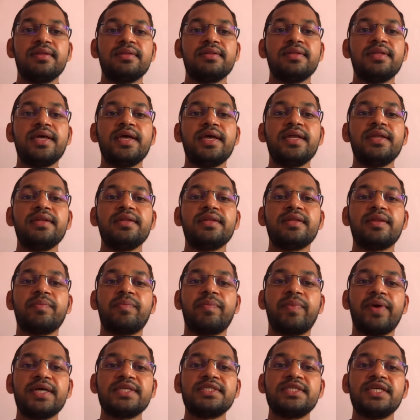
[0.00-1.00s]
Then the
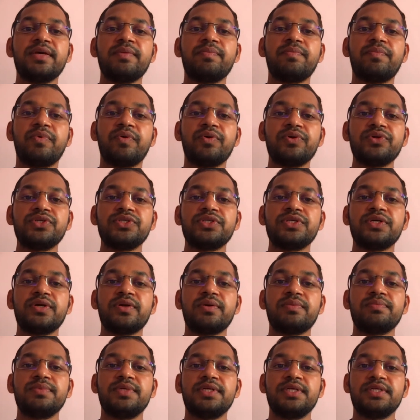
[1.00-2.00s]
basic posture
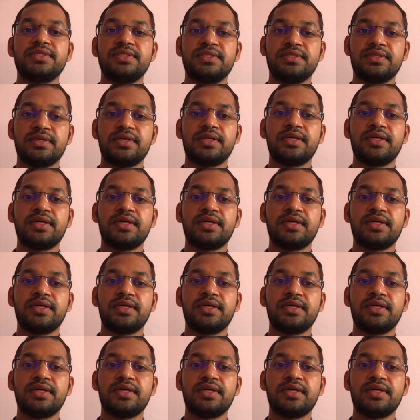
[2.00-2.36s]
of this